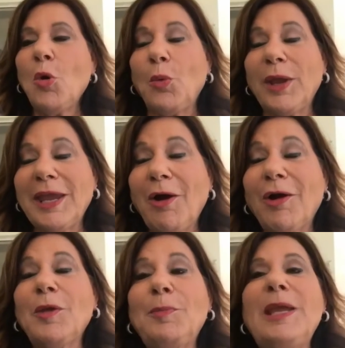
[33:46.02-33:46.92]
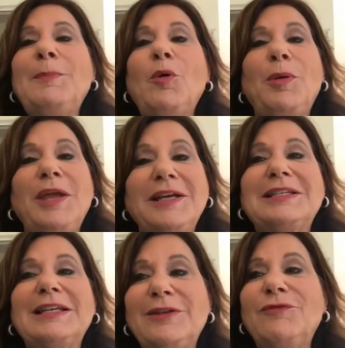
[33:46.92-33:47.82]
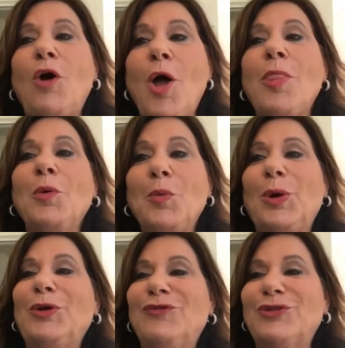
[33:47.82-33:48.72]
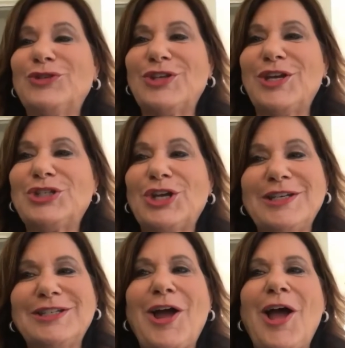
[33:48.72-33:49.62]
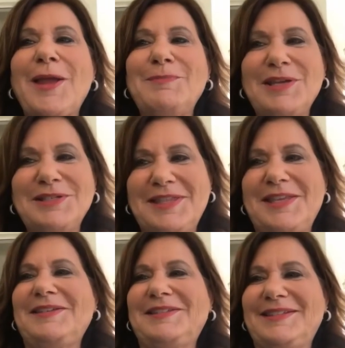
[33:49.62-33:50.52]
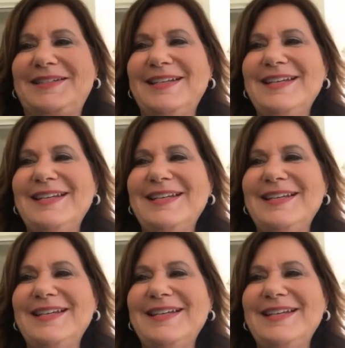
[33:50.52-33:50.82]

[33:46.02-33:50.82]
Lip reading: We are the people picked to live on the world for such a time as this.